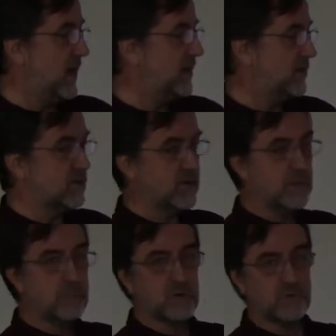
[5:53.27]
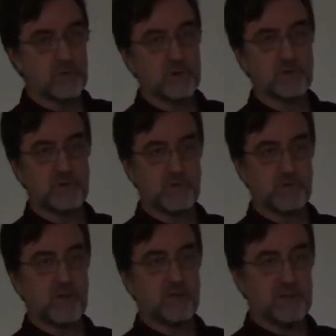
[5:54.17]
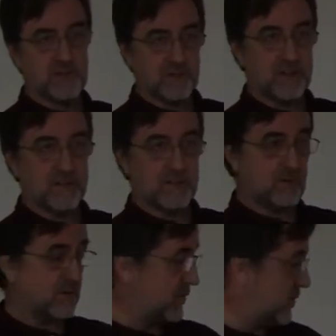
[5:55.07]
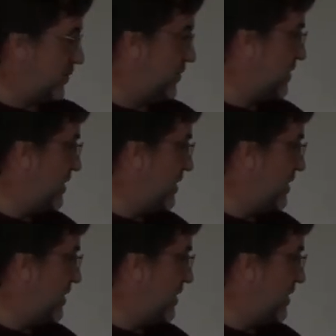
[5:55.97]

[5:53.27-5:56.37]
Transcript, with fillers: And there are a number of services on the internet that you can use.